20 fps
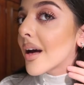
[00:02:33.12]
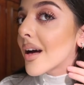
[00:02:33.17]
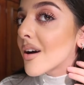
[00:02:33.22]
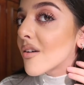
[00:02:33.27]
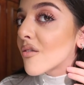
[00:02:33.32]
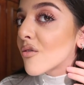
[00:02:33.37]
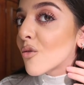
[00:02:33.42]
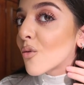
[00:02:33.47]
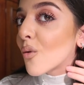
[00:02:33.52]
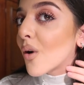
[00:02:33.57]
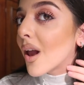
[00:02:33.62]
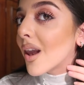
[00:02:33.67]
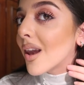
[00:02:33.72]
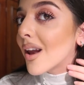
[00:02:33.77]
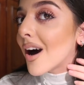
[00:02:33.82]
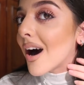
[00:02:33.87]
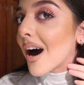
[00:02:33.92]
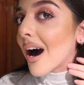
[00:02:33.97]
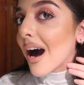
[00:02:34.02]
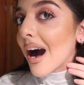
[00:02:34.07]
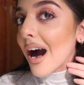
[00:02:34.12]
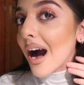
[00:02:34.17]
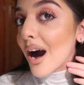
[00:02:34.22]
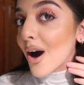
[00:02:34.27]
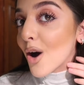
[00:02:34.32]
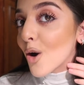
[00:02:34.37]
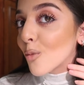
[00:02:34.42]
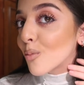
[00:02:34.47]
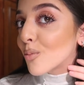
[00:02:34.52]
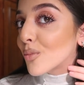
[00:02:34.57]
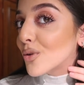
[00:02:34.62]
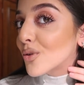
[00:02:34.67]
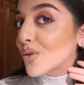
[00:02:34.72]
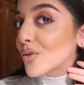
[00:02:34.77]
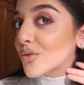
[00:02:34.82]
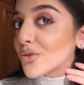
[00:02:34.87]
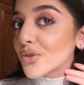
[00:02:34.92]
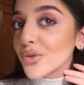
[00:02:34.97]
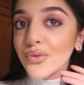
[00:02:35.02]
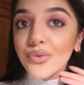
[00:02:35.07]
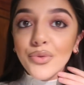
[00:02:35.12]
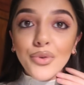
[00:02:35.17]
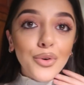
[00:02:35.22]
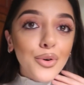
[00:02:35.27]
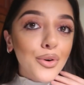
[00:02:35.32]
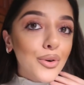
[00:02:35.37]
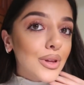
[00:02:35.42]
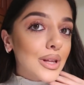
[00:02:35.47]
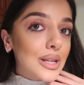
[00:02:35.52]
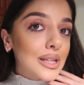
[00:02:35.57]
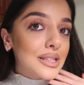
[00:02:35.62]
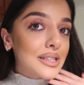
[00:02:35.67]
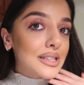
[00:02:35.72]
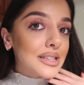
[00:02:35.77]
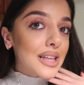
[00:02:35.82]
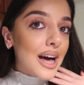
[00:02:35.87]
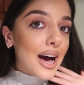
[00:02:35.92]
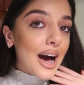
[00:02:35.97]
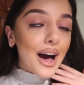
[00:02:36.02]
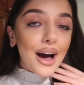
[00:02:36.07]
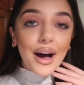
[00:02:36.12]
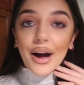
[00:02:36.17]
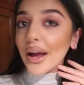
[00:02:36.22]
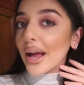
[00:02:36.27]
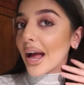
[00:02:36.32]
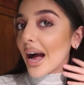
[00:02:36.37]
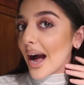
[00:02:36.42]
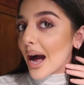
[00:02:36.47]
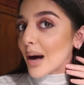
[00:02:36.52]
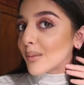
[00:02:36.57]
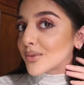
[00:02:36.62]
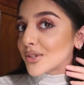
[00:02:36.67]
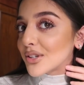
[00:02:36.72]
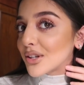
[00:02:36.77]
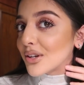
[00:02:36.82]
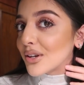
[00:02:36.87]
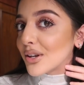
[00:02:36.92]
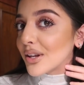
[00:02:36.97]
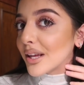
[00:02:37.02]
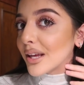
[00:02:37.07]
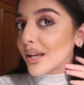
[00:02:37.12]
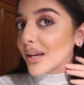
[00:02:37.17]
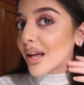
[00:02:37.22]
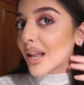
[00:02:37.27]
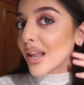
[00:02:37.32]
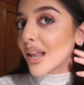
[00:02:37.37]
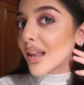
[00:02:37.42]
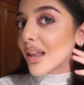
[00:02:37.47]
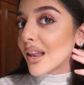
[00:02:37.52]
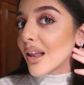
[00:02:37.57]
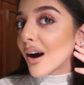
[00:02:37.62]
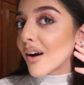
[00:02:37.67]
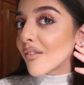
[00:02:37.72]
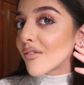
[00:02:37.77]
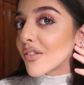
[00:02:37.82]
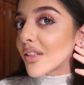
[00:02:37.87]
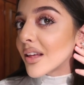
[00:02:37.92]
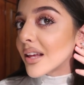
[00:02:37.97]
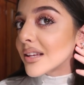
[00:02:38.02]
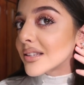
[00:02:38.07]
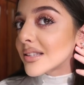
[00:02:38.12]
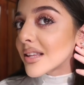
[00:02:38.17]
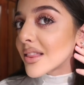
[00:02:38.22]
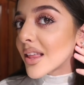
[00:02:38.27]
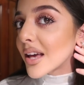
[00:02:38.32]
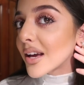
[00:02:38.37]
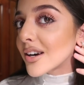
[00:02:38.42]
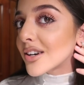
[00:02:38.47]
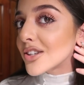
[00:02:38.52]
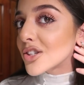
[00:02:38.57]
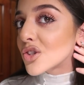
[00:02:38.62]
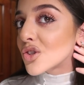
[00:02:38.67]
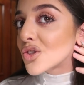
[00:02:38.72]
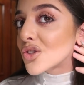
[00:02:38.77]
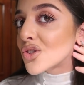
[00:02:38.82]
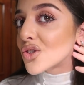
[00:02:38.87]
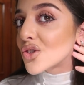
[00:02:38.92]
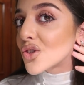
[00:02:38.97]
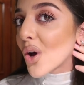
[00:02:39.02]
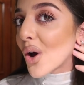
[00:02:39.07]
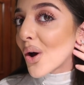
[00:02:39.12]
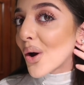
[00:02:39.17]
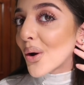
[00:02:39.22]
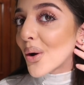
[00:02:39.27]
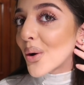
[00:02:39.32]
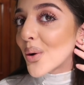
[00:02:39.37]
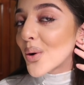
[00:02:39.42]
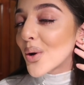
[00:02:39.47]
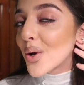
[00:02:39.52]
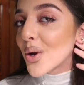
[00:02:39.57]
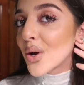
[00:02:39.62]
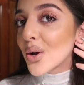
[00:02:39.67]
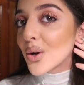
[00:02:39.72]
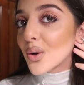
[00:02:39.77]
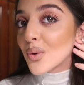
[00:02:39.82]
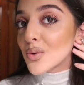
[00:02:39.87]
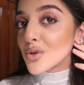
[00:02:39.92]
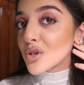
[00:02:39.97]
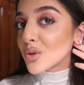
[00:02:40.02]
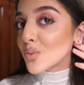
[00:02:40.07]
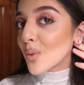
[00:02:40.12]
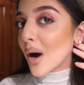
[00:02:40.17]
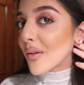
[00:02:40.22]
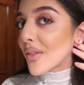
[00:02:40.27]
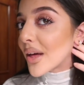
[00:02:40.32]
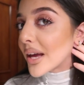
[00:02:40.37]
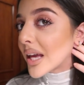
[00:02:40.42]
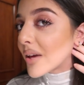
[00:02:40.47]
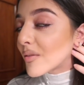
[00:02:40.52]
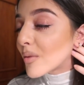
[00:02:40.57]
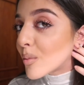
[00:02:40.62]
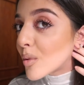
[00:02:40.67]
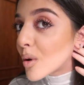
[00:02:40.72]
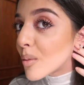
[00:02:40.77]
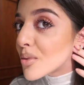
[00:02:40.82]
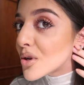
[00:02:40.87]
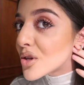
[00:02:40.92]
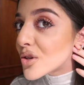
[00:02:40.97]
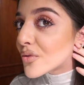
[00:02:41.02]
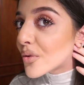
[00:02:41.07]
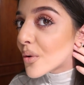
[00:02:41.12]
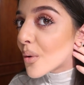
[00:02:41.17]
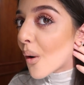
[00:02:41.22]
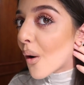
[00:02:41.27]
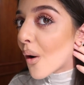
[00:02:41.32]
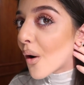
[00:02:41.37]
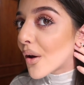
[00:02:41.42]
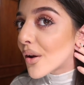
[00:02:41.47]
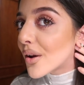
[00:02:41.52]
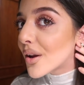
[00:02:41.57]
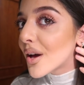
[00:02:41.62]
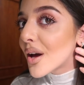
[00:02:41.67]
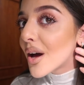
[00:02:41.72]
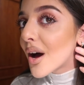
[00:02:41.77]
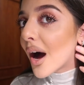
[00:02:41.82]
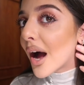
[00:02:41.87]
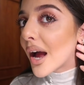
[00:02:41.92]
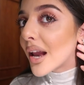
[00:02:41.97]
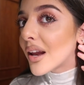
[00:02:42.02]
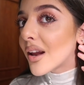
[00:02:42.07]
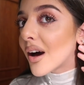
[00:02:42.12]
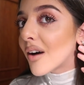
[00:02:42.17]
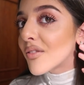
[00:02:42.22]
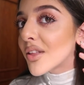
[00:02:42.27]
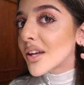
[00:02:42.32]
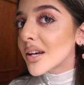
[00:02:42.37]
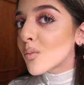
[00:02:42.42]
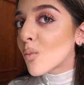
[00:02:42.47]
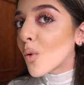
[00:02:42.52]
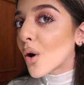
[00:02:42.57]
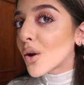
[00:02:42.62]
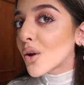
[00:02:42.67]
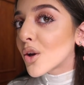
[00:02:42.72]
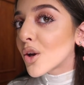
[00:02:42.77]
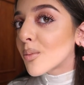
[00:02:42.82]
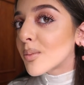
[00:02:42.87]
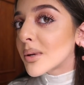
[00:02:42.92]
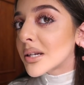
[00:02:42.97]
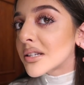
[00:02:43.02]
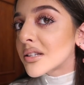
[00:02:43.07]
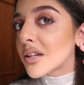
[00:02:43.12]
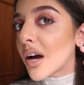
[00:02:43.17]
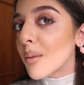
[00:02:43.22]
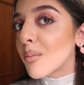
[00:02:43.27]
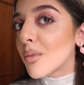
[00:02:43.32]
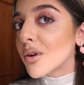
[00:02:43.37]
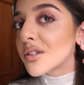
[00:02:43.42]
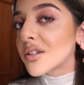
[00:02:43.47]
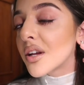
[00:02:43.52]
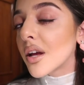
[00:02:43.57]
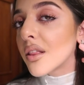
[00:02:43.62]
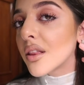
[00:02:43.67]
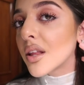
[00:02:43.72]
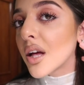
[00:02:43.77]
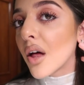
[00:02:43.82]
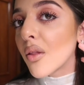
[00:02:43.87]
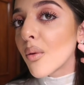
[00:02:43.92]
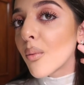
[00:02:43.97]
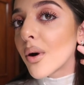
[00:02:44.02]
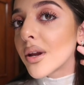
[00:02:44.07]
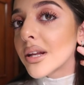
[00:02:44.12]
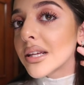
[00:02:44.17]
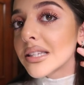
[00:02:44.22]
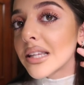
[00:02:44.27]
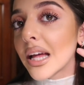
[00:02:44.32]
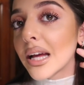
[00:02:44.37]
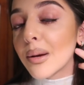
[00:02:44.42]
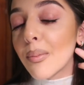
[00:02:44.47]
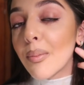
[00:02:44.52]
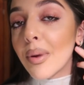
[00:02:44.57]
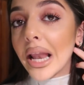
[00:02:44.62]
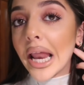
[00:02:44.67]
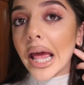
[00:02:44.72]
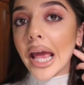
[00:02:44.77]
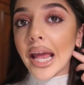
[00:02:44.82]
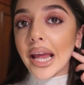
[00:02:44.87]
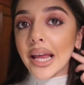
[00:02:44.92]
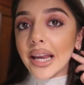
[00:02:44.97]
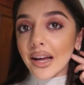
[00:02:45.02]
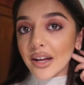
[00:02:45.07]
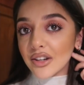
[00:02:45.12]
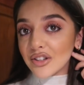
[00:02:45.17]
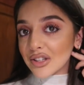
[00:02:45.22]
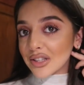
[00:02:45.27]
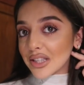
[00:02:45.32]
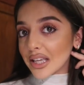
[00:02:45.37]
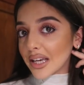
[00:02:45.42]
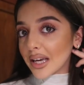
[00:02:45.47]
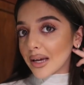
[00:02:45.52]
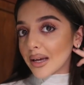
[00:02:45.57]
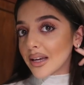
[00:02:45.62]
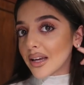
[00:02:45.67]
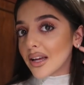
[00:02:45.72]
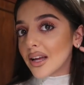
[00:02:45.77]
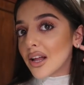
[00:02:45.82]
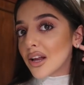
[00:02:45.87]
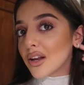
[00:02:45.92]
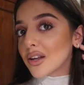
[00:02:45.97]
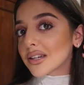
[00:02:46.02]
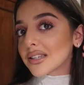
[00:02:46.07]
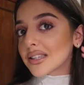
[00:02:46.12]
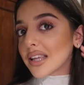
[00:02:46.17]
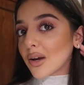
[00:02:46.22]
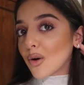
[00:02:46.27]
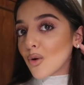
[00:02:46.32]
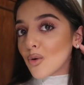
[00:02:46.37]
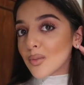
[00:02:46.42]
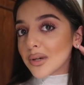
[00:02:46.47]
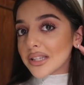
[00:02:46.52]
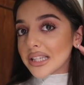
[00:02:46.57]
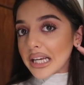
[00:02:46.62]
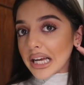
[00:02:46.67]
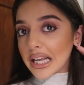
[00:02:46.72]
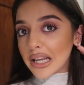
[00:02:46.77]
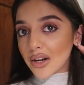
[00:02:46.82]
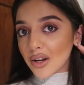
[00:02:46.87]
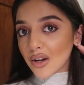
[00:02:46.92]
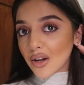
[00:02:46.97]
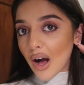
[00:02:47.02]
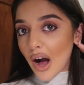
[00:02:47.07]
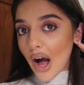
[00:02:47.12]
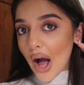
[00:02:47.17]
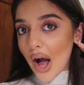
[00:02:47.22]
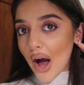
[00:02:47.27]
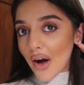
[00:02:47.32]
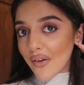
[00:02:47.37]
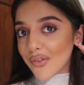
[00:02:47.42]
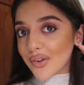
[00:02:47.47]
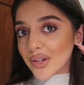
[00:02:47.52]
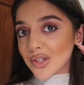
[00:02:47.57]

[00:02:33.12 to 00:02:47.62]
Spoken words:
Et voila, how beautiful is that? I absolutely love these. They are so gorgeous. Wow, they're even more beautiful on. I love that one hoop is diamante and the other one is like plain. I just think it looks like almost like a little cuff.